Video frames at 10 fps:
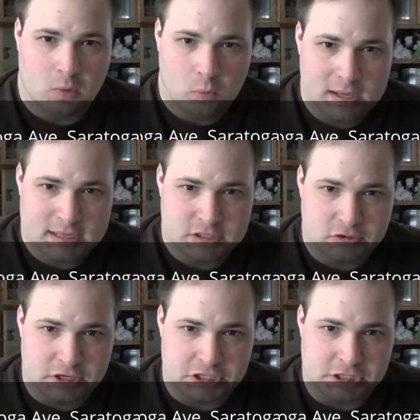we as
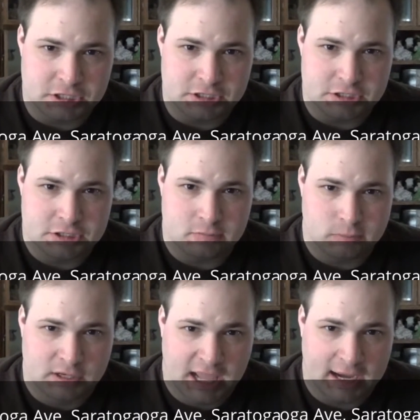Christians should
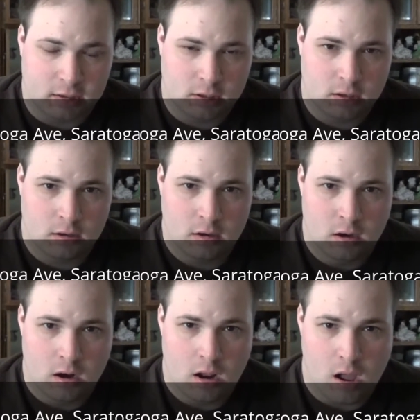protect
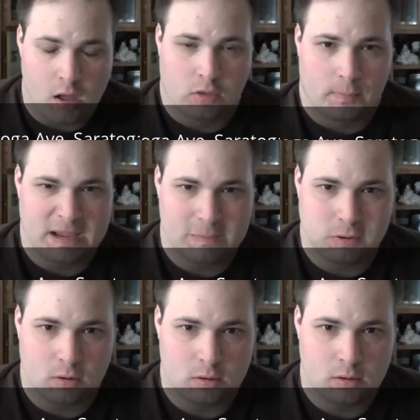other
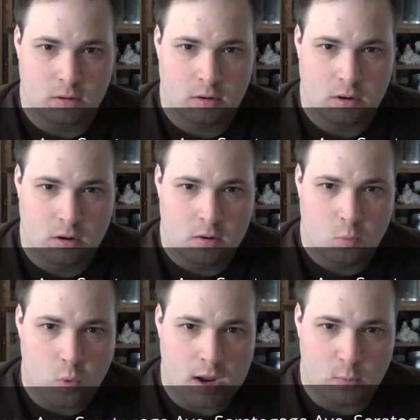people,
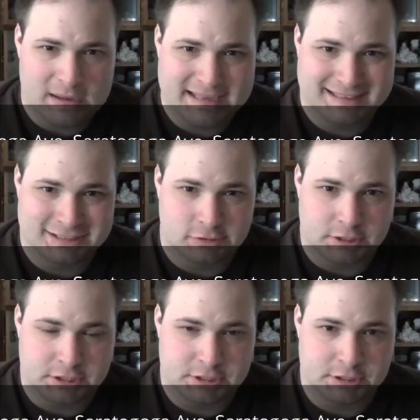why we as
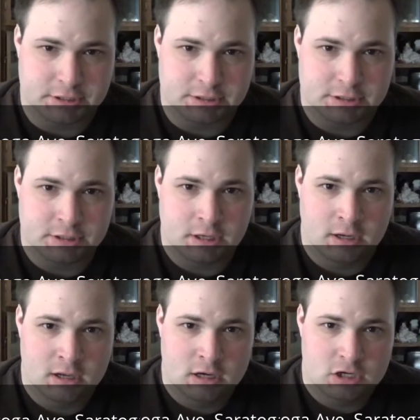Christians
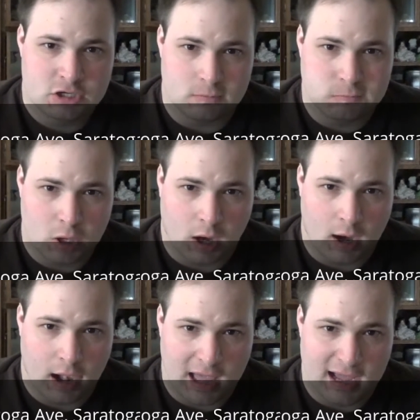should put
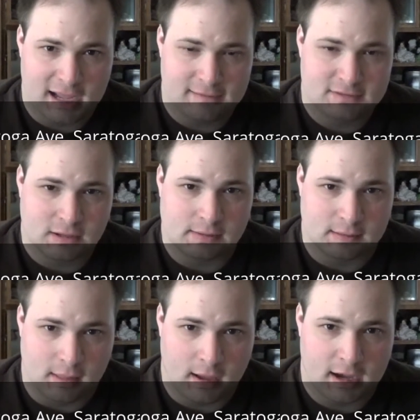our lives on the
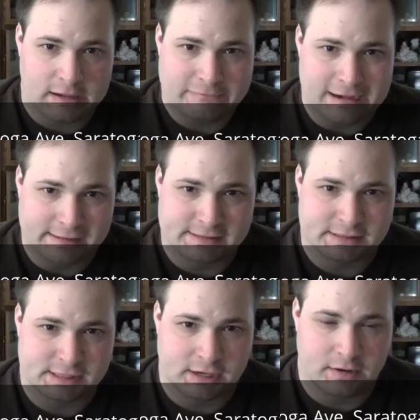line if
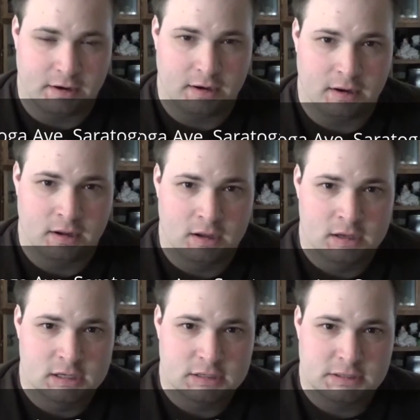necessary
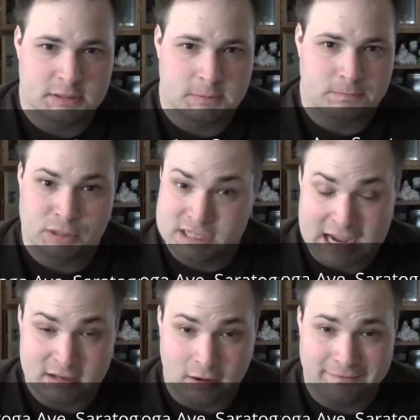to
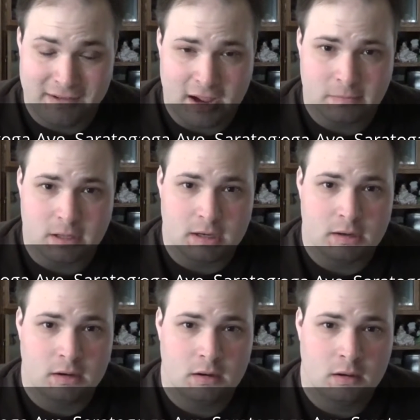protect our family,
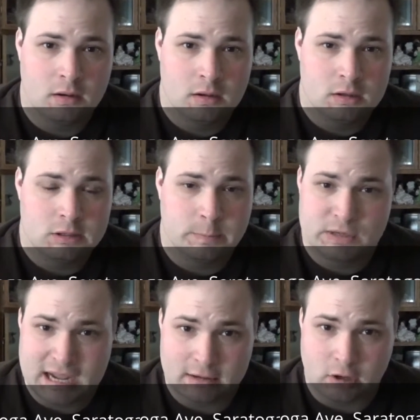to
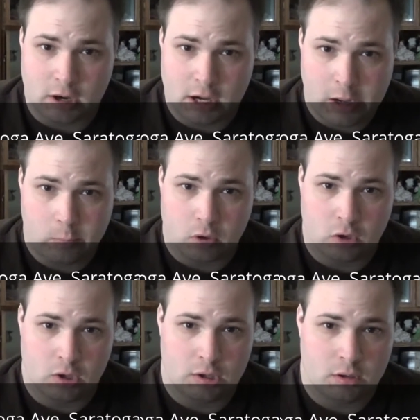protect our
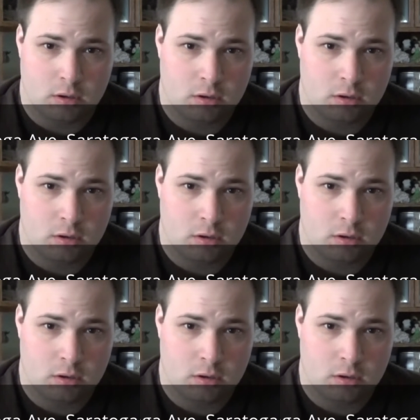neighborhood,